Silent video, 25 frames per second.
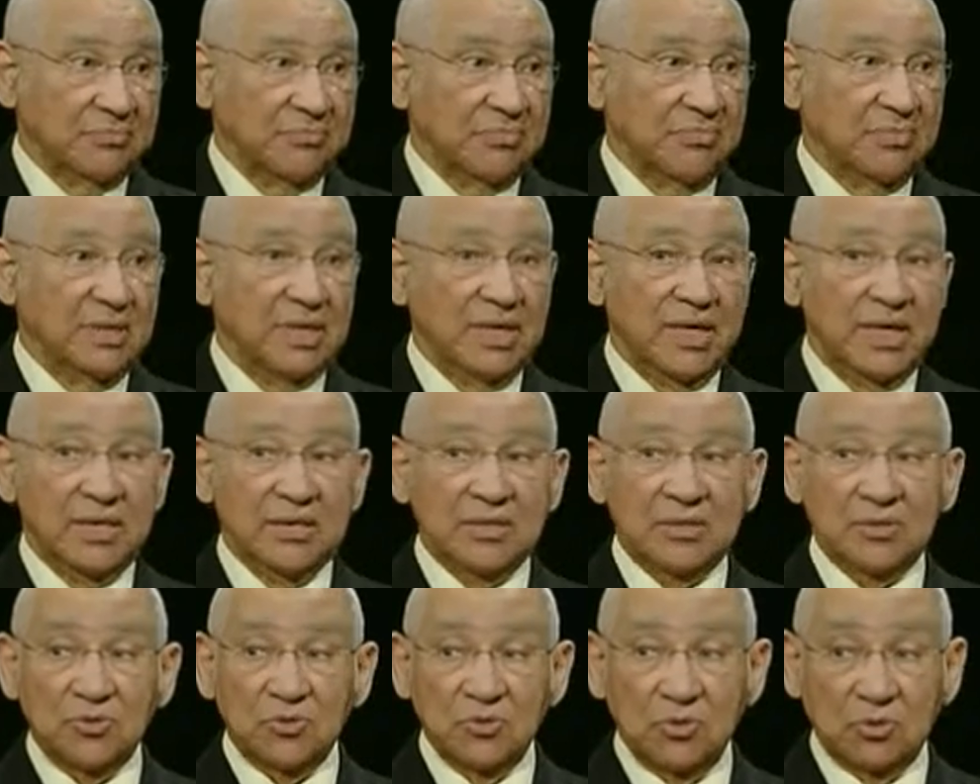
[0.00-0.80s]
up,
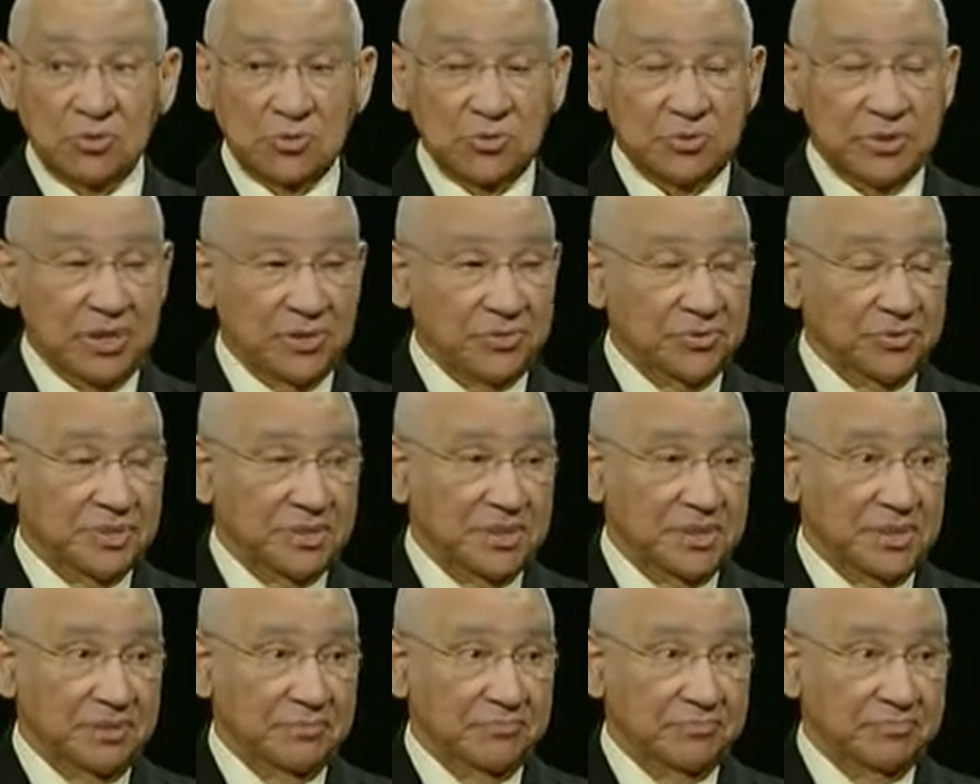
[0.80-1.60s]
and you go to another
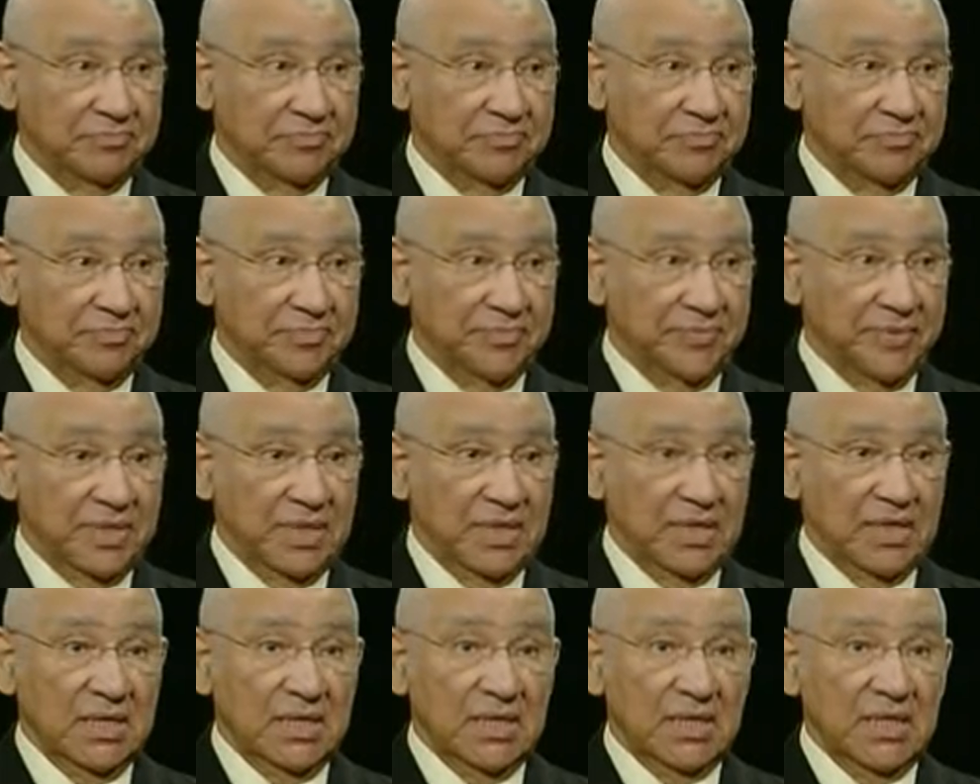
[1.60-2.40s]
team.
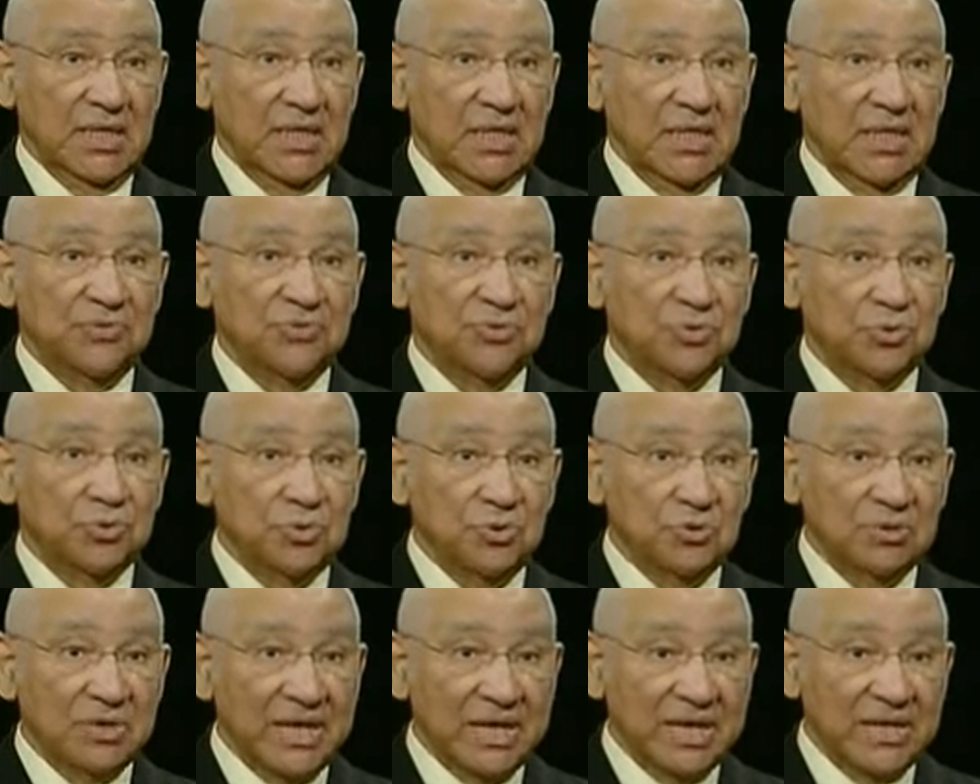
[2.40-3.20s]
If
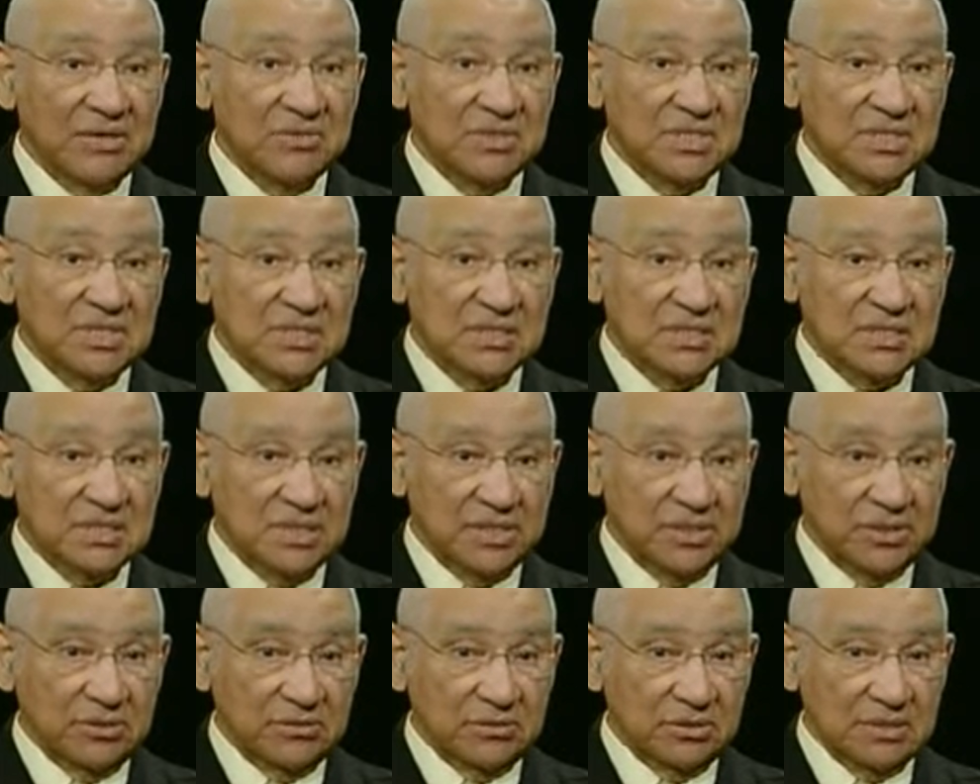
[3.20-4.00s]
you don't have the
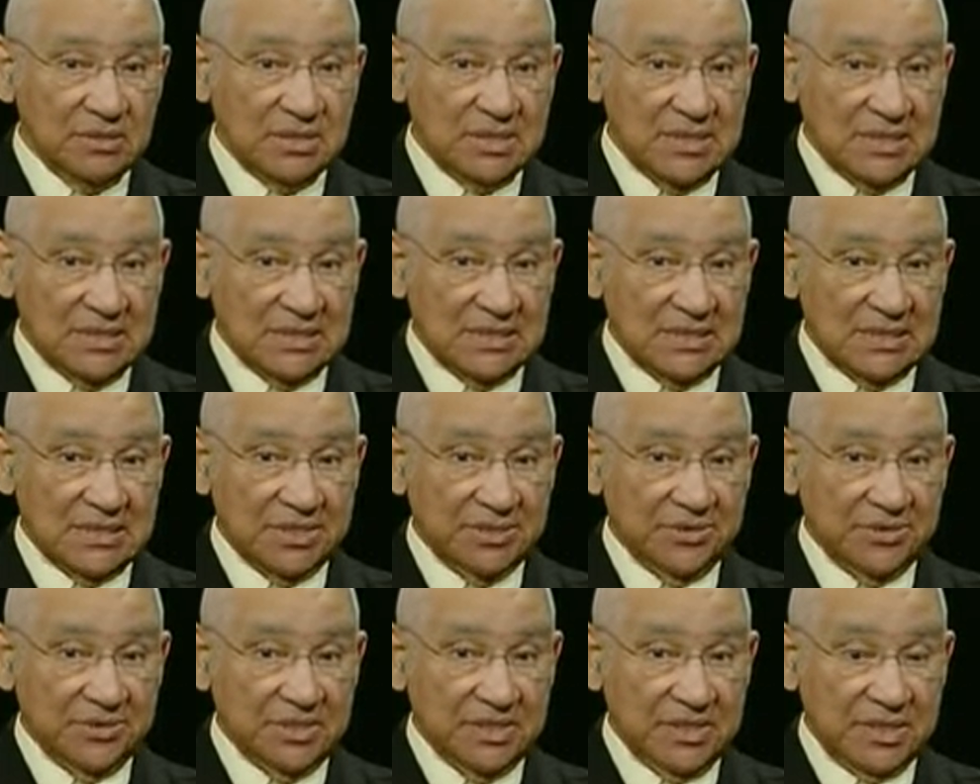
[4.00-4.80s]
skills
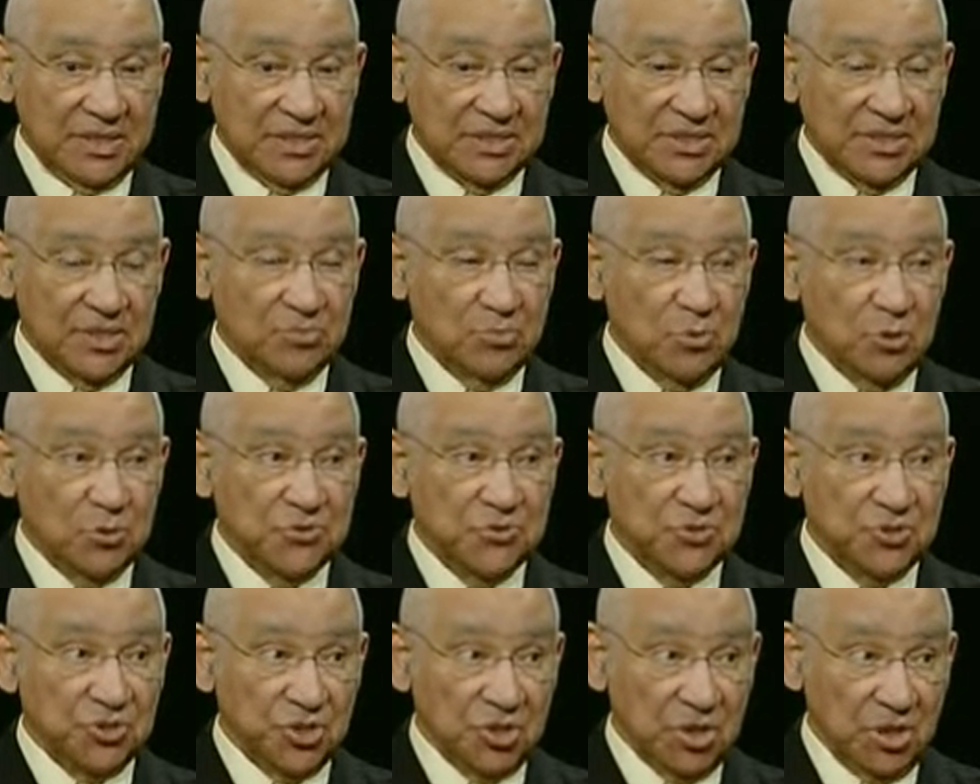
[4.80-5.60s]
necessary, that is the
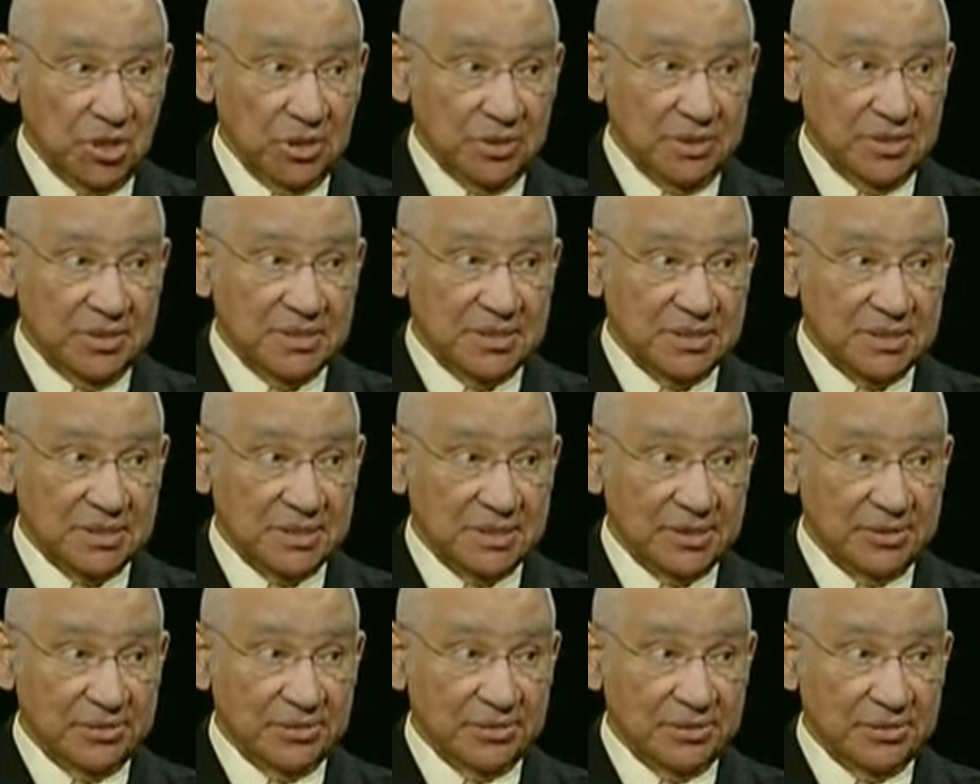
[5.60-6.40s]
most current
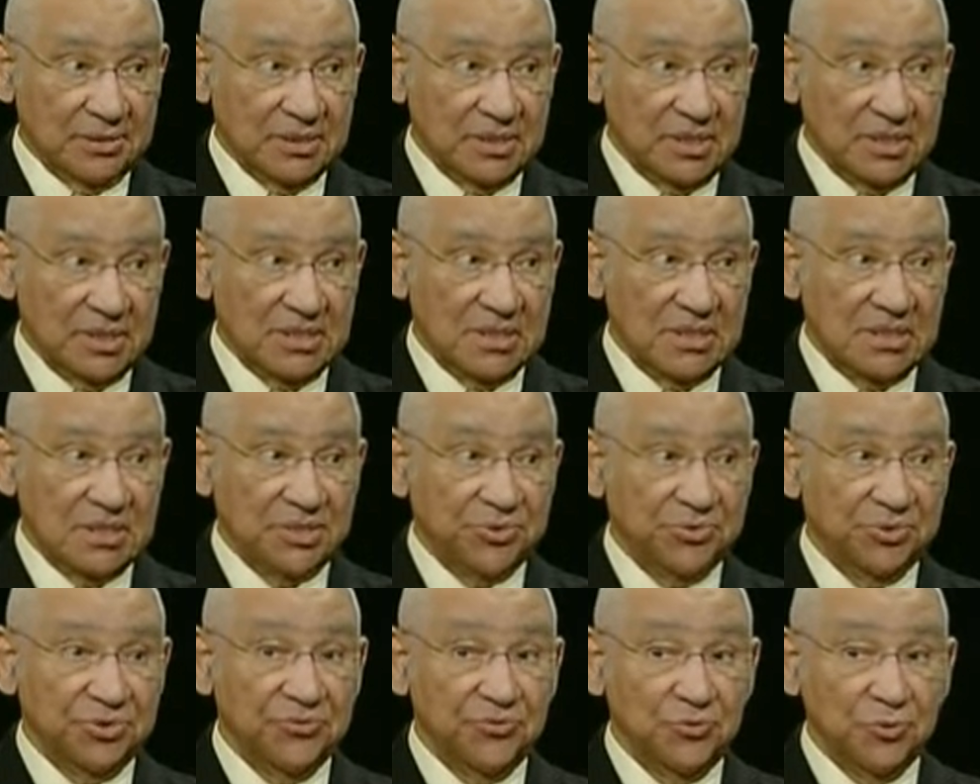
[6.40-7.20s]
skills
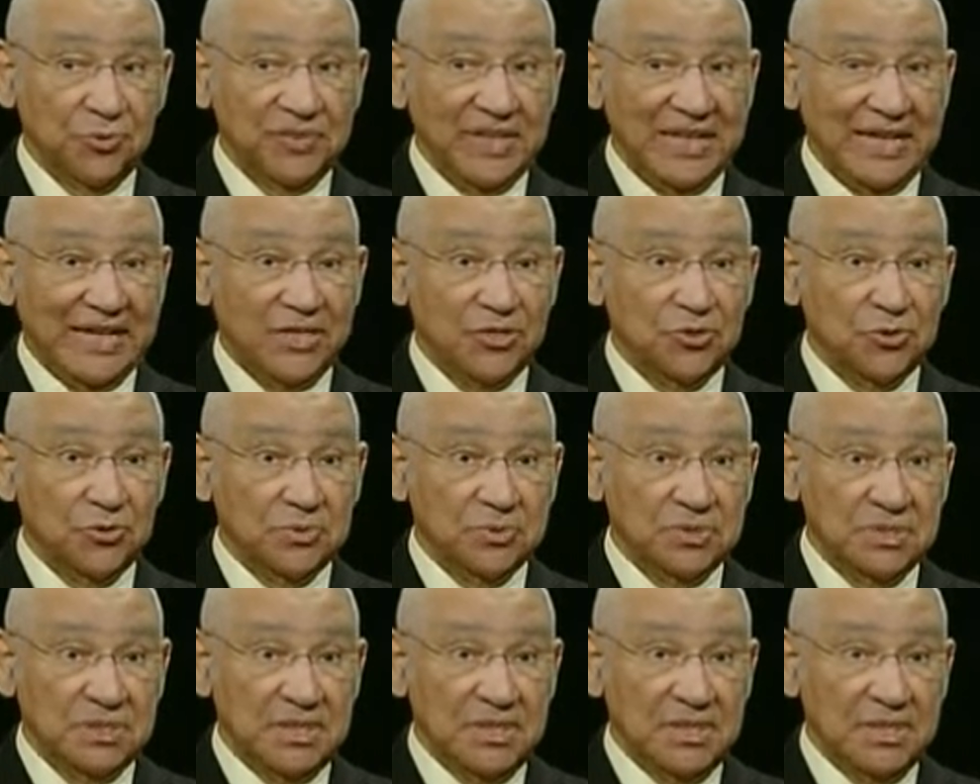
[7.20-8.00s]
necessary for that
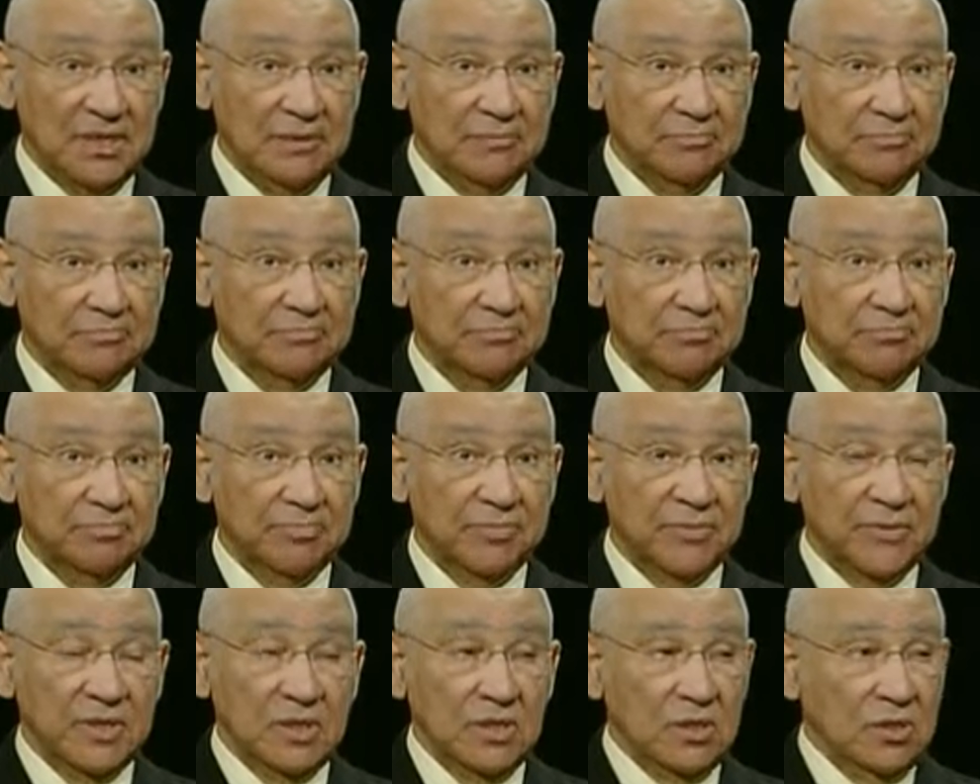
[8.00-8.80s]
new team,
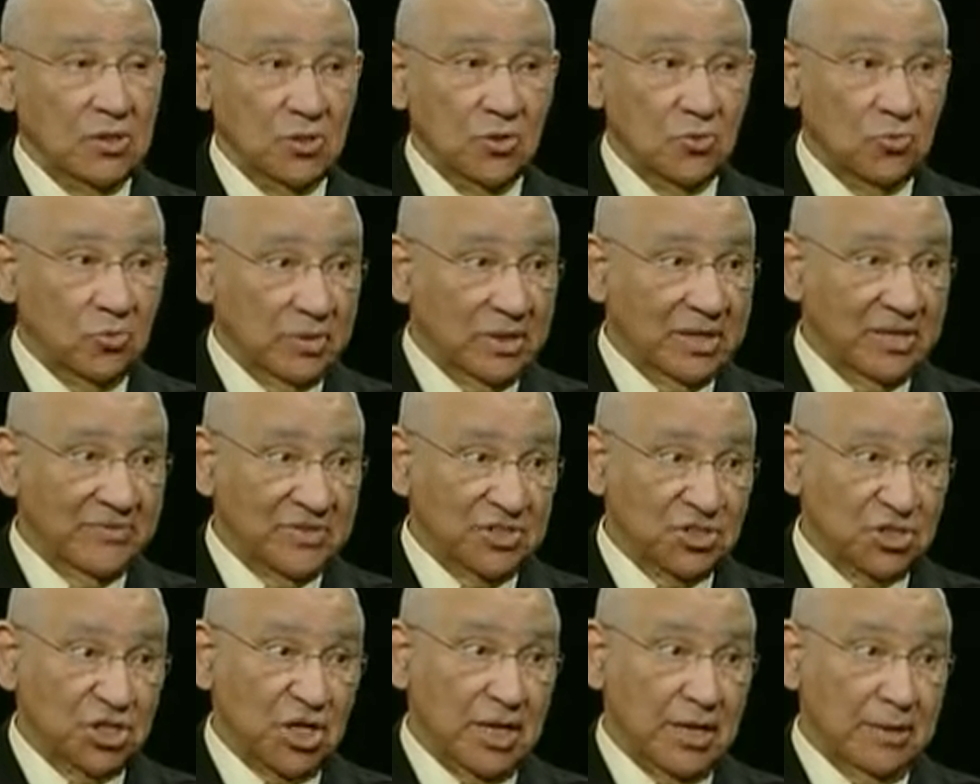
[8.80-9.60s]
you won't
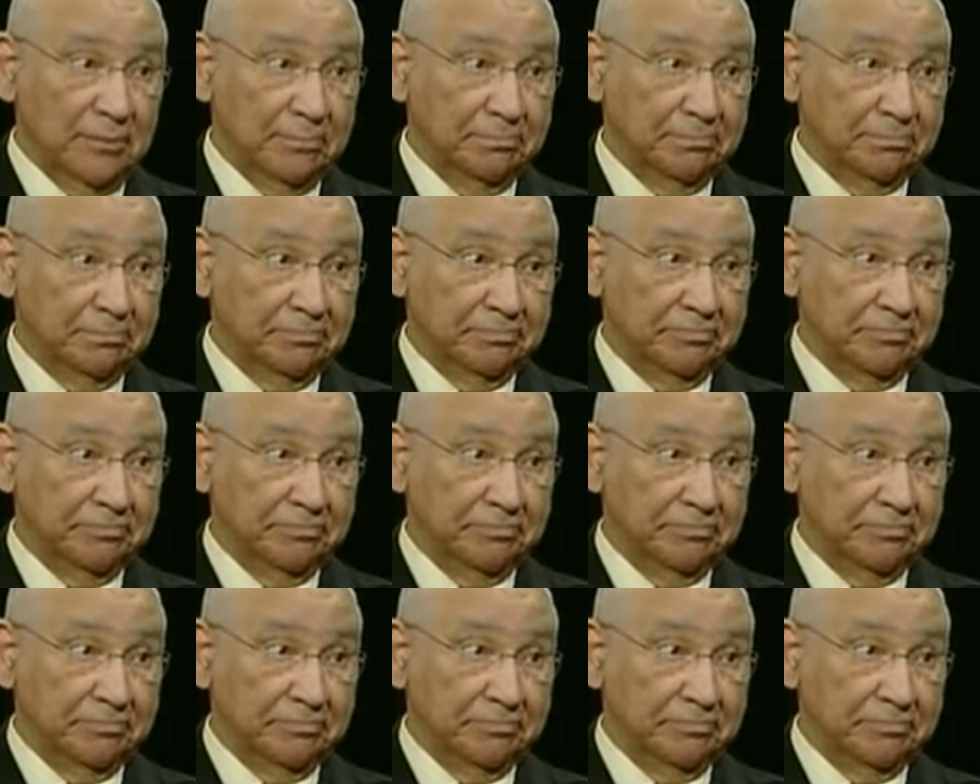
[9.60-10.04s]
have a job.